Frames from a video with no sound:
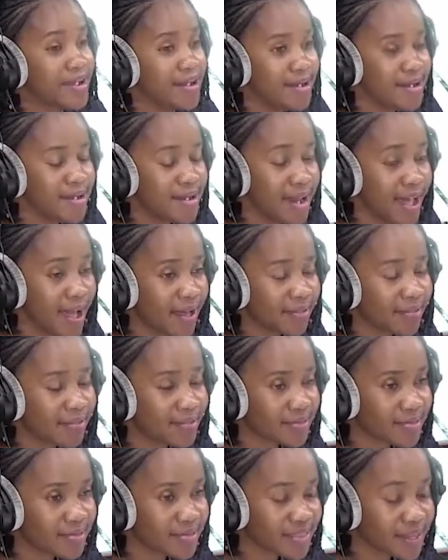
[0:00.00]

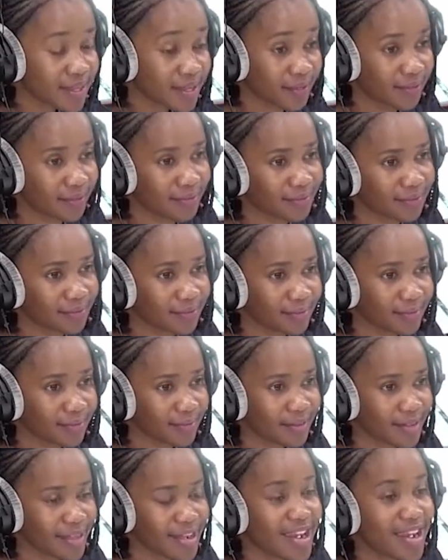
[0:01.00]
Nothing. Mm-hmm.
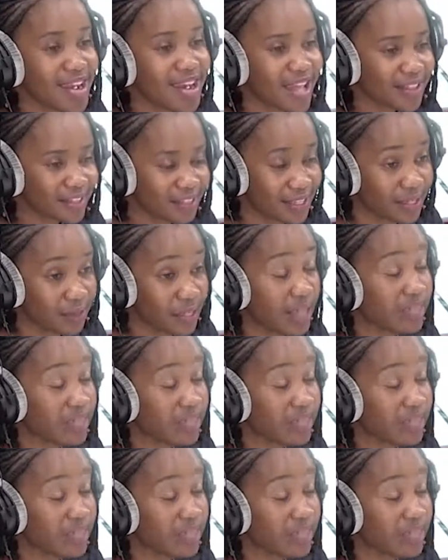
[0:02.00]
Nothing.